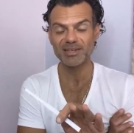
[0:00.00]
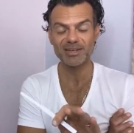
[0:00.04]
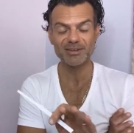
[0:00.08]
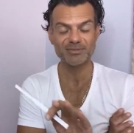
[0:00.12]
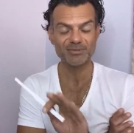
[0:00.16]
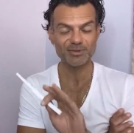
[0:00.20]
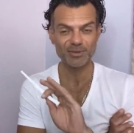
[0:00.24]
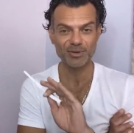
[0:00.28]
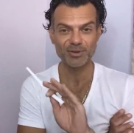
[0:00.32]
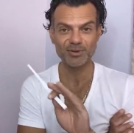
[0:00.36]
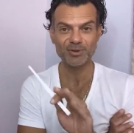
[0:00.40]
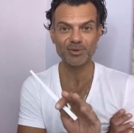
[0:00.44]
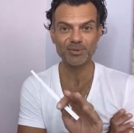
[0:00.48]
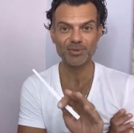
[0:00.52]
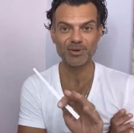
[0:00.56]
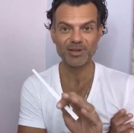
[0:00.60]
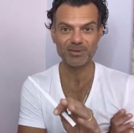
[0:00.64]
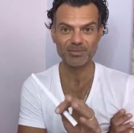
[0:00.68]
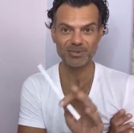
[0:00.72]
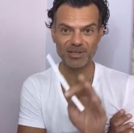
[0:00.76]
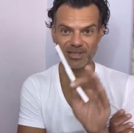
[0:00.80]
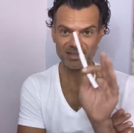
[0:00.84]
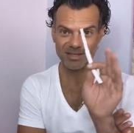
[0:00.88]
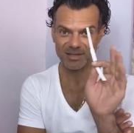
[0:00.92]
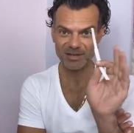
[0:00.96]
And if you don't know what I
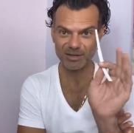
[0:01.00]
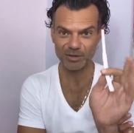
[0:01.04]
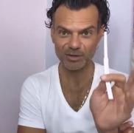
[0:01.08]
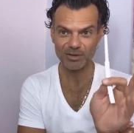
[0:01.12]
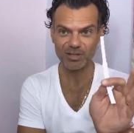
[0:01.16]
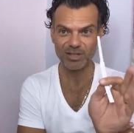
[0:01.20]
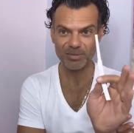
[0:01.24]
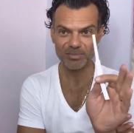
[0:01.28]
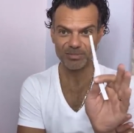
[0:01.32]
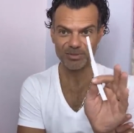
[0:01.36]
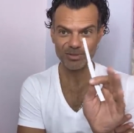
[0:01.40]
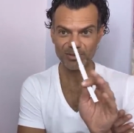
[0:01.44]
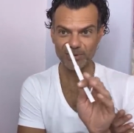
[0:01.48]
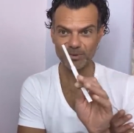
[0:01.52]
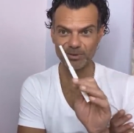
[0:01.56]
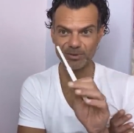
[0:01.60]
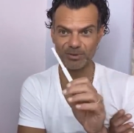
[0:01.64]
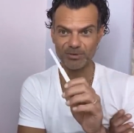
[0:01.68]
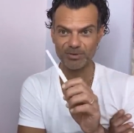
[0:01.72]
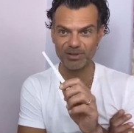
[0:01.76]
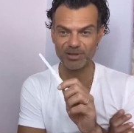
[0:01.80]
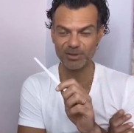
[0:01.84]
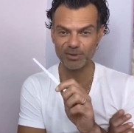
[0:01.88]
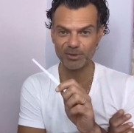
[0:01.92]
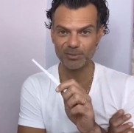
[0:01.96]
mean, then look up the
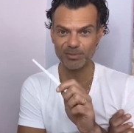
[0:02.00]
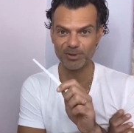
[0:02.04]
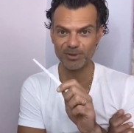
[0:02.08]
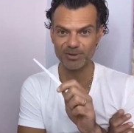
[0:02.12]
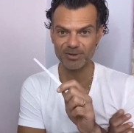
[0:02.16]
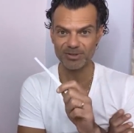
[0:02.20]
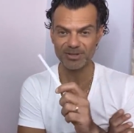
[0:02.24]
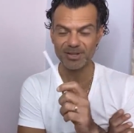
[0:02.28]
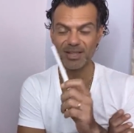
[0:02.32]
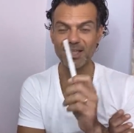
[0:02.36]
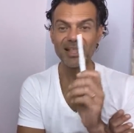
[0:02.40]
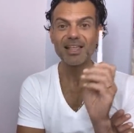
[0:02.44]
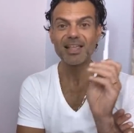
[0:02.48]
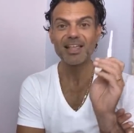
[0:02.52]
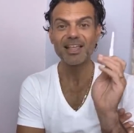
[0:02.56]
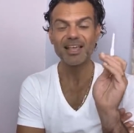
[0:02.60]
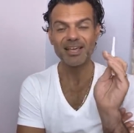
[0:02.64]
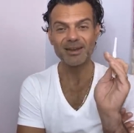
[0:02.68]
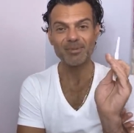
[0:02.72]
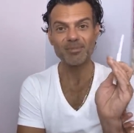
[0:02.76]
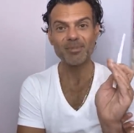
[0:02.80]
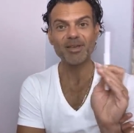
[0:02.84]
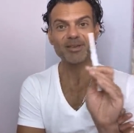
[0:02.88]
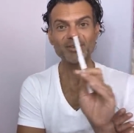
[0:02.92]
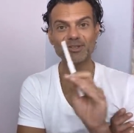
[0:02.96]
Kokorico bottle
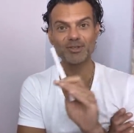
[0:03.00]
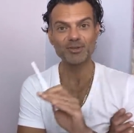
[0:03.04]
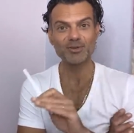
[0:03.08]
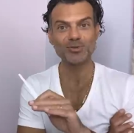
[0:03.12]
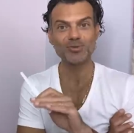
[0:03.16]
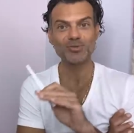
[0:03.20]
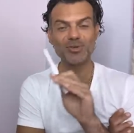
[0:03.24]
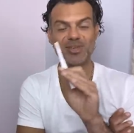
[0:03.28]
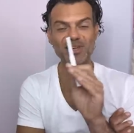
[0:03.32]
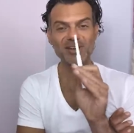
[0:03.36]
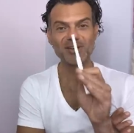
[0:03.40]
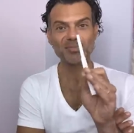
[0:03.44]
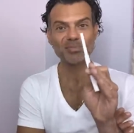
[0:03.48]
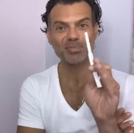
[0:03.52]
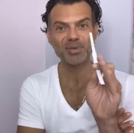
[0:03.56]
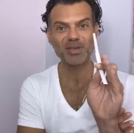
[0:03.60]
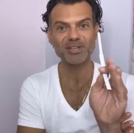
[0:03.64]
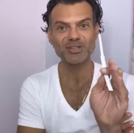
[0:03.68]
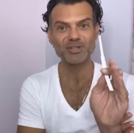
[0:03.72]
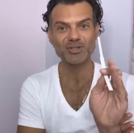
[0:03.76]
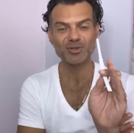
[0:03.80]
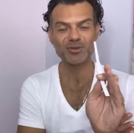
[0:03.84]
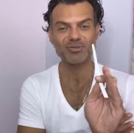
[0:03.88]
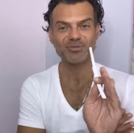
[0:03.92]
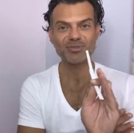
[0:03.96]
and make sure you get a
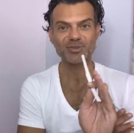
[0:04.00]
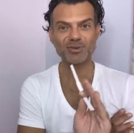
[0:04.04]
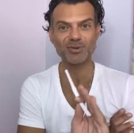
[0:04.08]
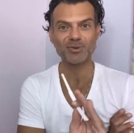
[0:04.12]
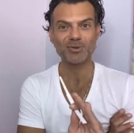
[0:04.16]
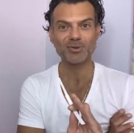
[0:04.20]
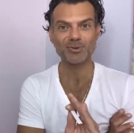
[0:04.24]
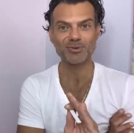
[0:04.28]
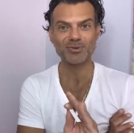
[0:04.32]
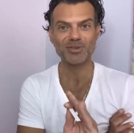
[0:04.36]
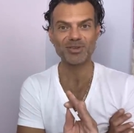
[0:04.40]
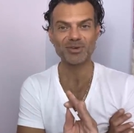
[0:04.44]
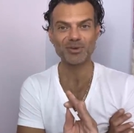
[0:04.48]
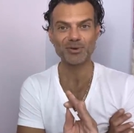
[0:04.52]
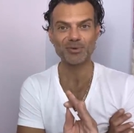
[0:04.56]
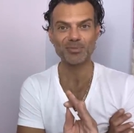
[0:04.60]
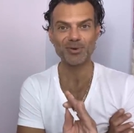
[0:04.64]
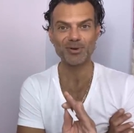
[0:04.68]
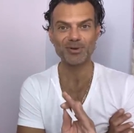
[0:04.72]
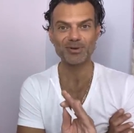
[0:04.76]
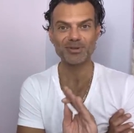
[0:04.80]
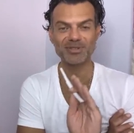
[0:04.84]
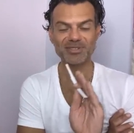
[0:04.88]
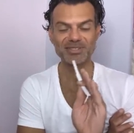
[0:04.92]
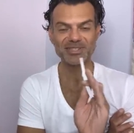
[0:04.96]
picture of the Kokorico
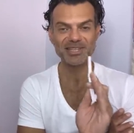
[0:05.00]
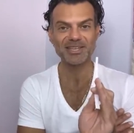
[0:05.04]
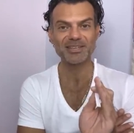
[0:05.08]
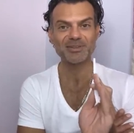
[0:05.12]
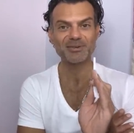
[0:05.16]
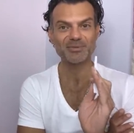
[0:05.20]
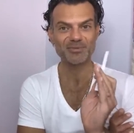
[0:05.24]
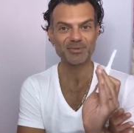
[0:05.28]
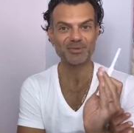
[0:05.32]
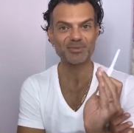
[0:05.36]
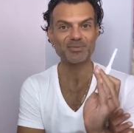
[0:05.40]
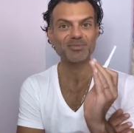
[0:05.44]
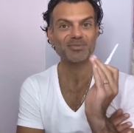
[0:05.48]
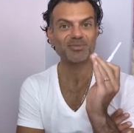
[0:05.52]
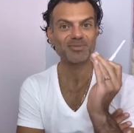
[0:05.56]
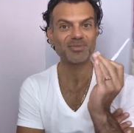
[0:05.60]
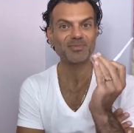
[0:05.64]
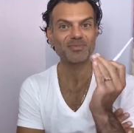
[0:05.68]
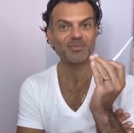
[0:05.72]
bottle taken from